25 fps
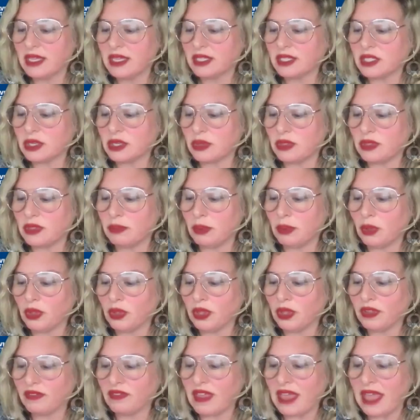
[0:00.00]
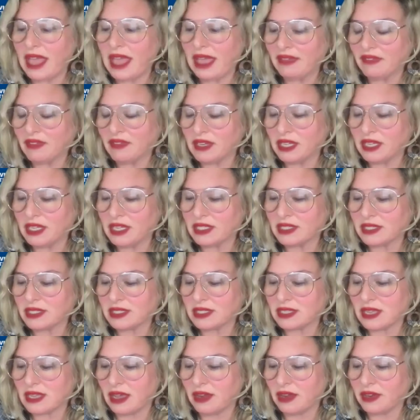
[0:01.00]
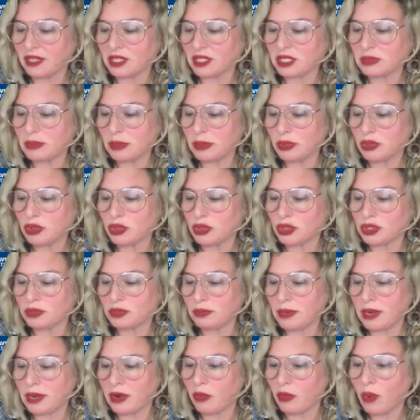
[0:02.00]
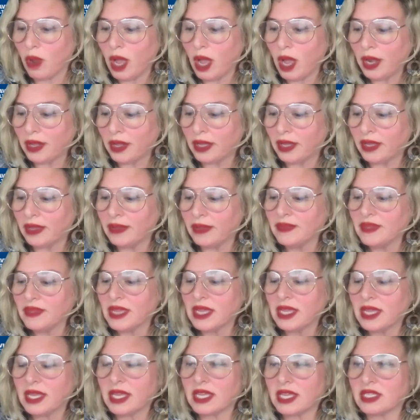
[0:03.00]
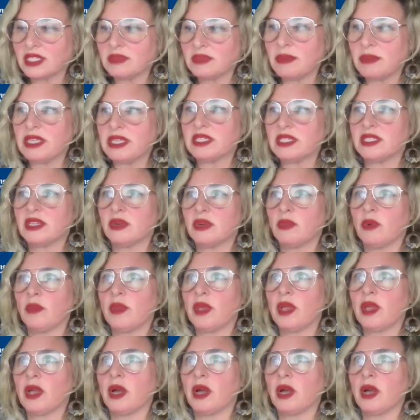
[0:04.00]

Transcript: So the bulk of the evidence on exposure to marijuana is based on what